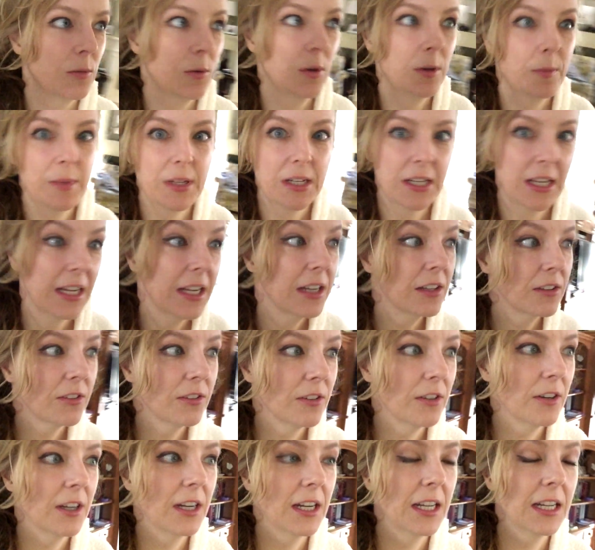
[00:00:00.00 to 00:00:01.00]
you want me to
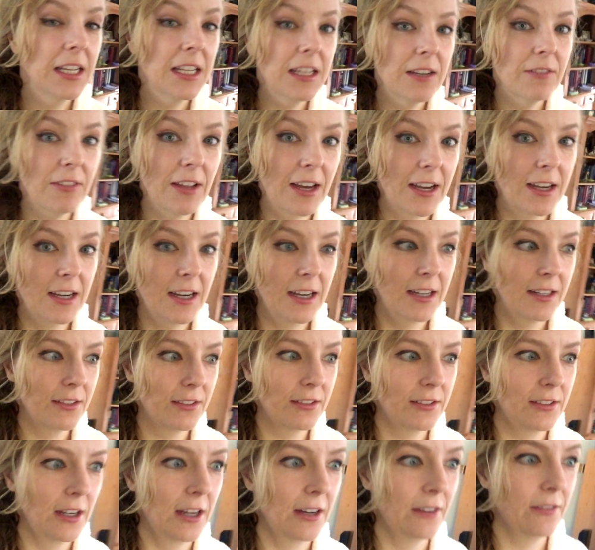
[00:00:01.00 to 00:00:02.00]
answer, any of that kind of
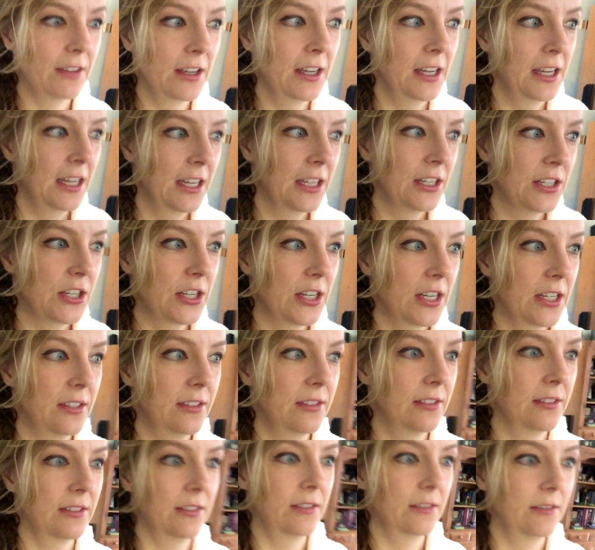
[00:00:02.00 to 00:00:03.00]
stuff.
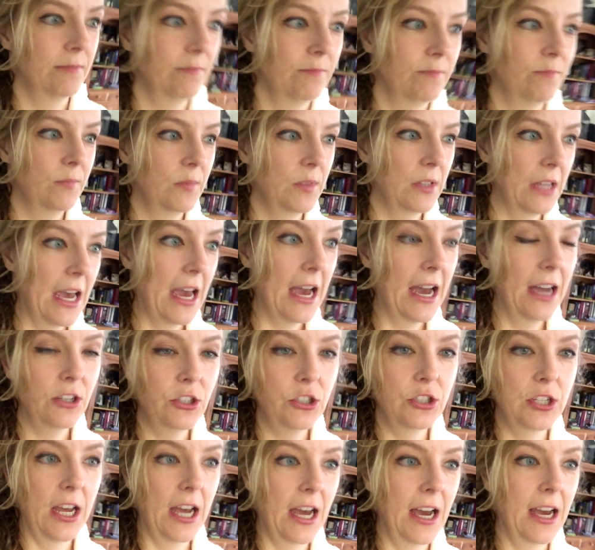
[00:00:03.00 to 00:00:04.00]
Just
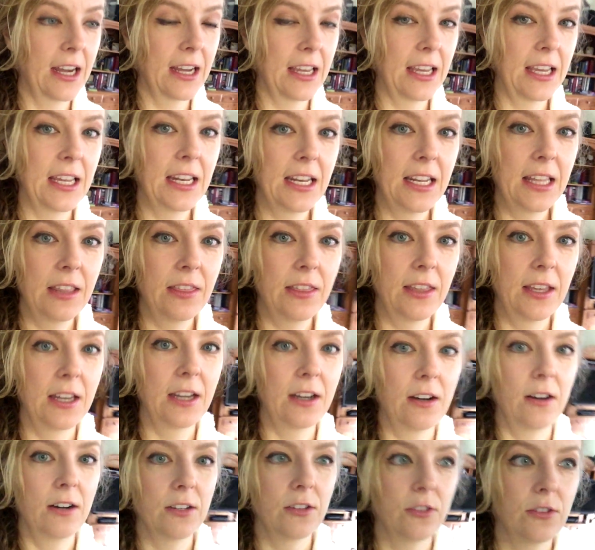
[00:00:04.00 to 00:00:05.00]
hashtag
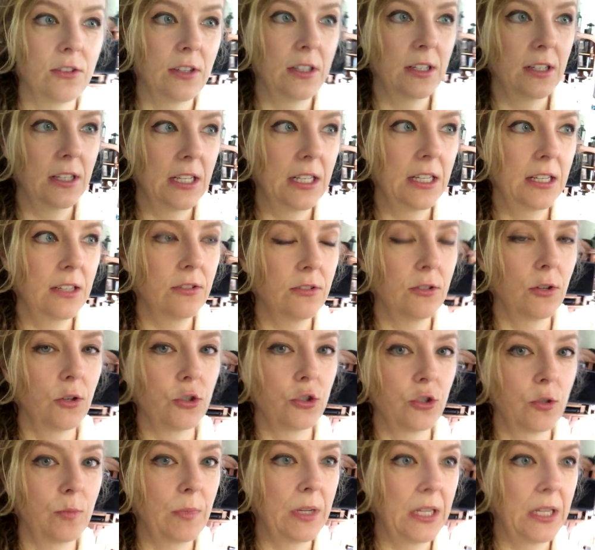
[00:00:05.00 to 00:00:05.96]
anything on any social